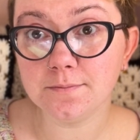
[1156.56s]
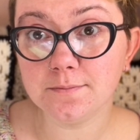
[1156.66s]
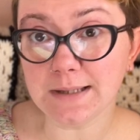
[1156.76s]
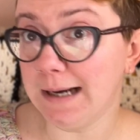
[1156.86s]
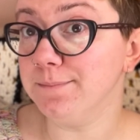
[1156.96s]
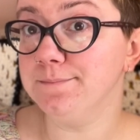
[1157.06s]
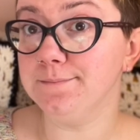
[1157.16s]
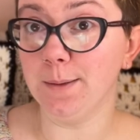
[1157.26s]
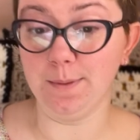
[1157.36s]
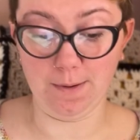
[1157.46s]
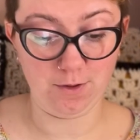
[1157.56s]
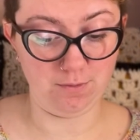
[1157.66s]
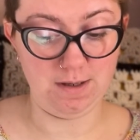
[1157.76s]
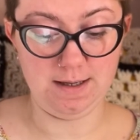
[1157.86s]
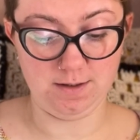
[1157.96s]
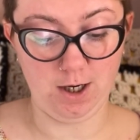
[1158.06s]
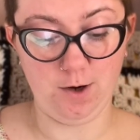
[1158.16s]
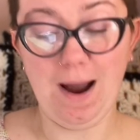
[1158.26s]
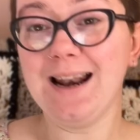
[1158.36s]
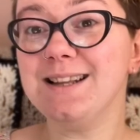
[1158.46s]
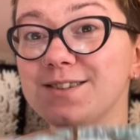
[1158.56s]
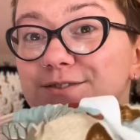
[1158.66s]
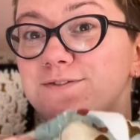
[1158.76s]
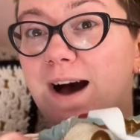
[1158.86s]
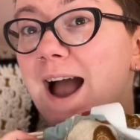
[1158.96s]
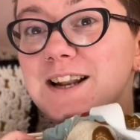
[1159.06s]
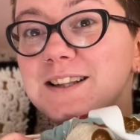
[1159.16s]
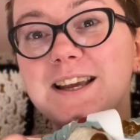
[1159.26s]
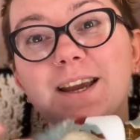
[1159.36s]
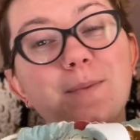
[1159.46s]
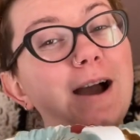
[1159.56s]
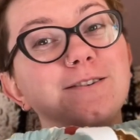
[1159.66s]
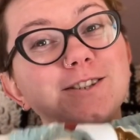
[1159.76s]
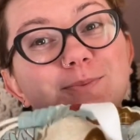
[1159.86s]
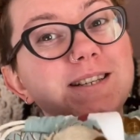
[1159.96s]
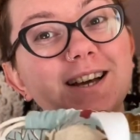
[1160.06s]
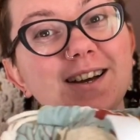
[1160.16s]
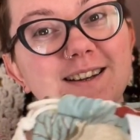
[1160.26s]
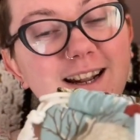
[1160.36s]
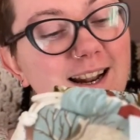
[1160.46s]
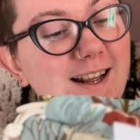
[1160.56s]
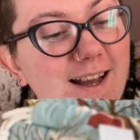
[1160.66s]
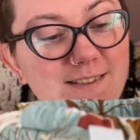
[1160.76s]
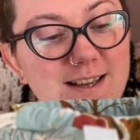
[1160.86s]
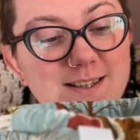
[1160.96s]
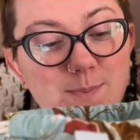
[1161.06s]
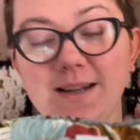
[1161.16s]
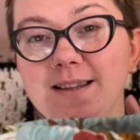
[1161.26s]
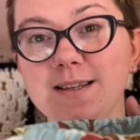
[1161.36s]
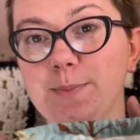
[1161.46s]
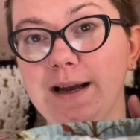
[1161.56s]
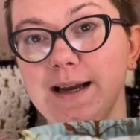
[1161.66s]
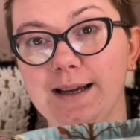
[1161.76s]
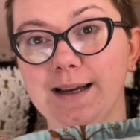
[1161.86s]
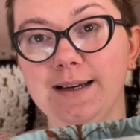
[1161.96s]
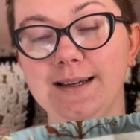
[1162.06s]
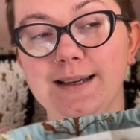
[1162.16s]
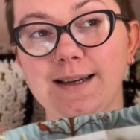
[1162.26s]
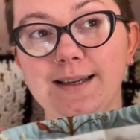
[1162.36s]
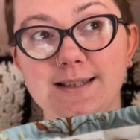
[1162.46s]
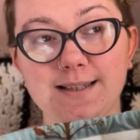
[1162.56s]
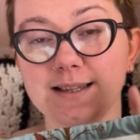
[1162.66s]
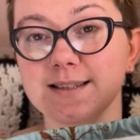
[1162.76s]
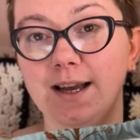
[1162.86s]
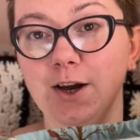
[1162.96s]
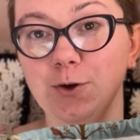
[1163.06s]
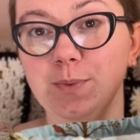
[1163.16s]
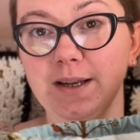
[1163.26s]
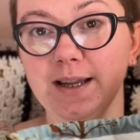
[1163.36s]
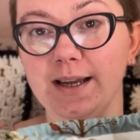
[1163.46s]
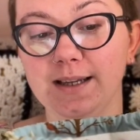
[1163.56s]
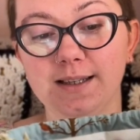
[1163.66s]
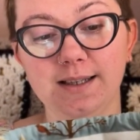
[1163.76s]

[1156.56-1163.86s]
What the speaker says: Yeah, maybe about 3 years ago, and it's finally about to be done, and it's been in this bag since I opened it.